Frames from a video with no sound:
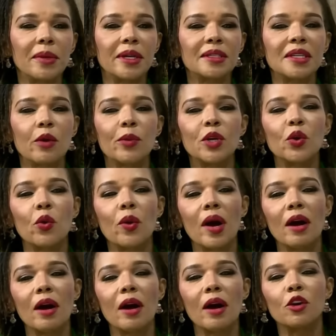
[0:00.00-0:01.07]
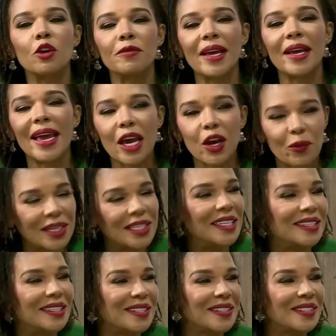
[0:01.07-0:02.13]
here is that we don't have enough equity
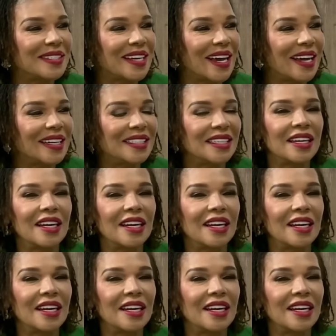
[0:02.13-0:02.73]
in the society.